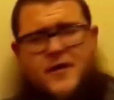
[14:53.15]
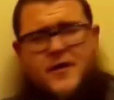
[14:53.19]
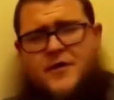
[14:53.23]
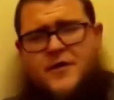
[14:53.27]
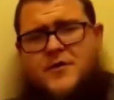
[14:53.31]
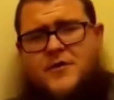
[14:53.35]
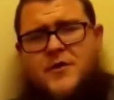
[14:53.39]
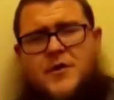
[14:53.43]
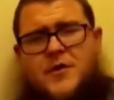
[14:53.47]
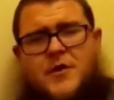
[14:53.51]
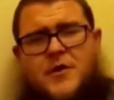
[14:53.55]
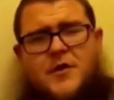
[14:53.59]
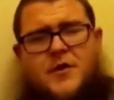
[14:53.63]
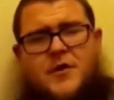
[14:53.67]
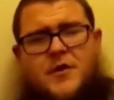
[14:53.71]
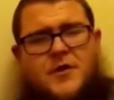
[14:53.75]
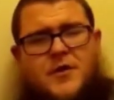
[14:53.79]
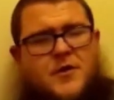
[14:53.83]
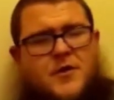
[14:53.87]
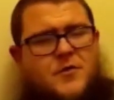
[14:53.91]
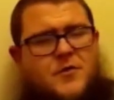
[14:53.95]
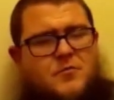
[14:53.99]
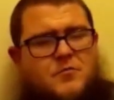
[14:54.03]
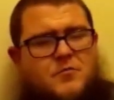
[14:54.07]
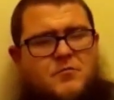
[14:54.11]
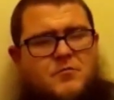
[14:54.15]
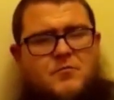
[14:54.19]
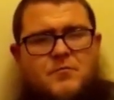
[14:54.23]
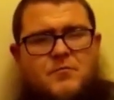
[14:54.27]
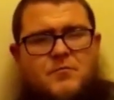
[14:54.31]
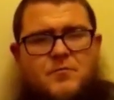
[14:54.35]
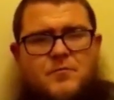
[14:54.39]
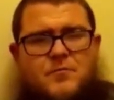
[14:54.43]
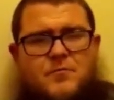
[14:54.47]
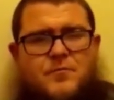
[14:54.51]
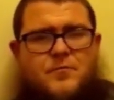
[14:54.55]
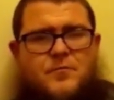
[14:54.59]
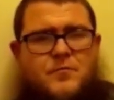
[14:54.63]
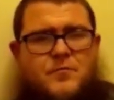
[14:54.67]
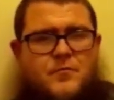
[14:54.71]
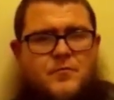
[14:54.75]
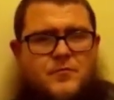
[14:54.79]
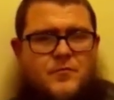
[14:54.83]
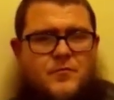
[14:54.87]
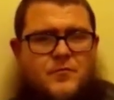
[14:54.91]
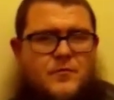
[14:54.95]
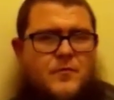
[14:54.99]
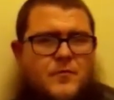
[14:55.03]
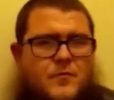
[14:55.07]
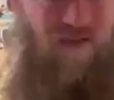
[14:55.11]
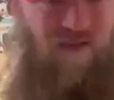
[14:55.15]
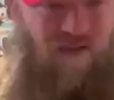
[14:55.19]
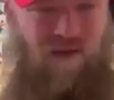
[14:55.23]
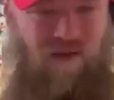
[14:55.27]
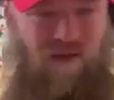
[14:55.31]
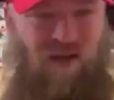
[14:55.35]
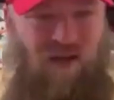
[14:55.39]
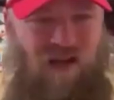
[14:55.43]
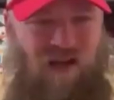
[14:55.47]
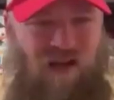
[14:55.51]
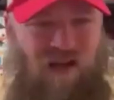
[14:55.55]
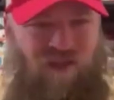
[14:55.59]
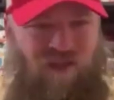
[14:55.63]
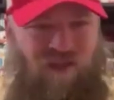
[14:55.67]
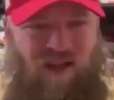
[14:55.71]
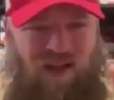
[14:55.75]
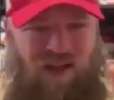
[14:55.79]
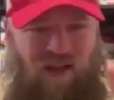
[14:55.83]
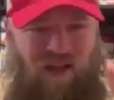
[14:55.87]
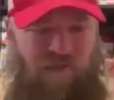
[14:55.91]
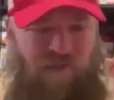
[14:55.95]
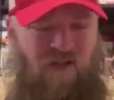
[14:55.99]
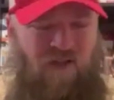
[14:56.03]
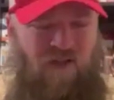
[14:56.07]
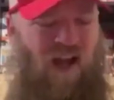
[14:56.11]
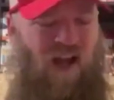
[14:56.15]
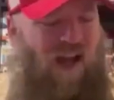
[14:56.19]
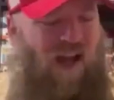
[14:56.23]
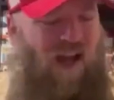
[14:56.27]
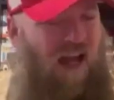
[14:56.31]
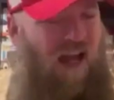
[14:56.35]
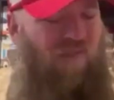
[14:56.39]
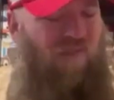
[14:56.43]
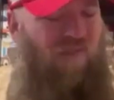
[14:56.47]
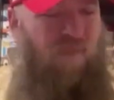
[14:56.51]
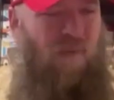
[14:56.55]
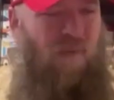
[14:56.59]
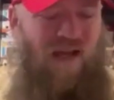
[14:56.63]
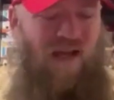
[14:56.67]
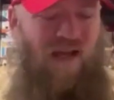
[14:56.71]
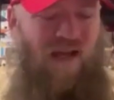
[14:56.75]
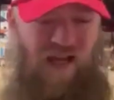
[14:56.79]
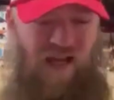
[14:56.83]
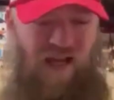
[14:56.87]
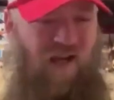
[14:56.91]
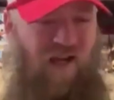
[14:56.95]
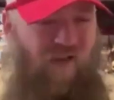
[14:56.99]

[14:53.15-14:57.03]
I, I've heard of him, and yeah, the the image I have in my head